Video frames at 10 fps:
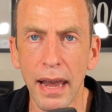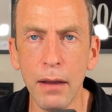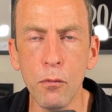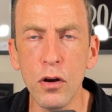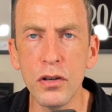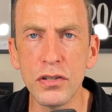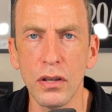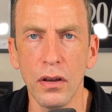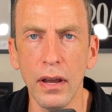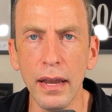it
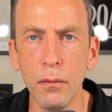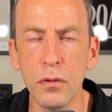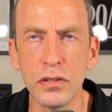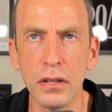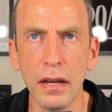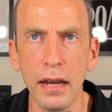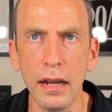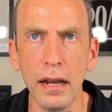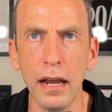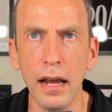was it was
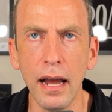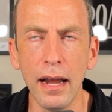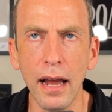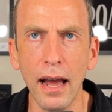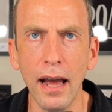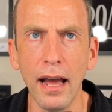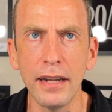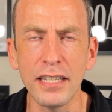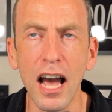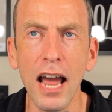a,
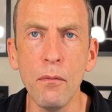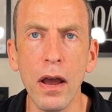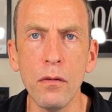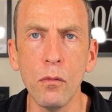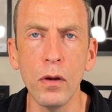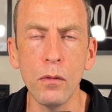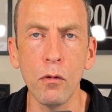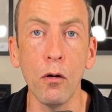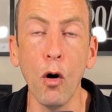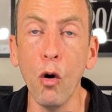a time when we
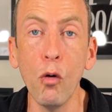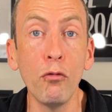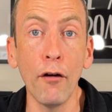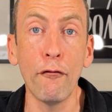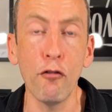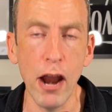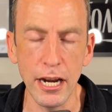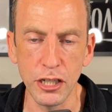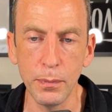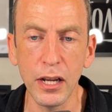were all
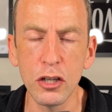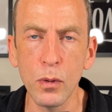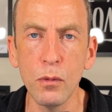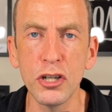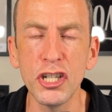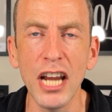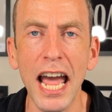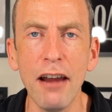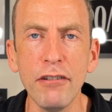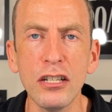refreshed because we were
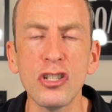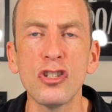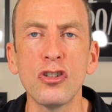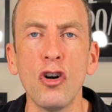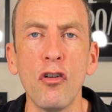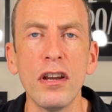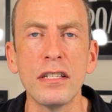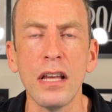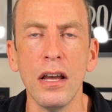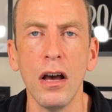sharing
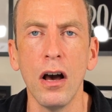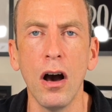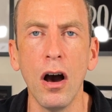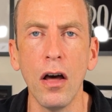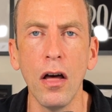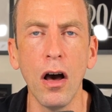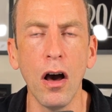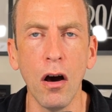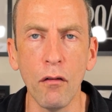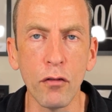stories
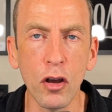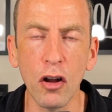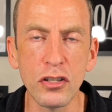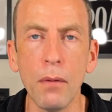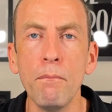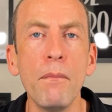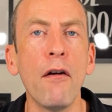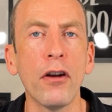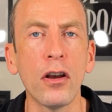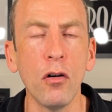of God's
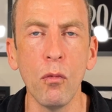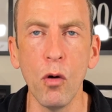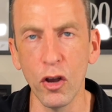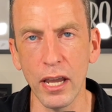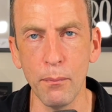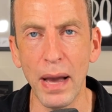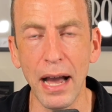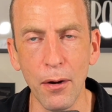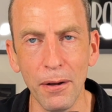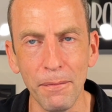miracle working
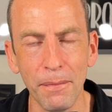power.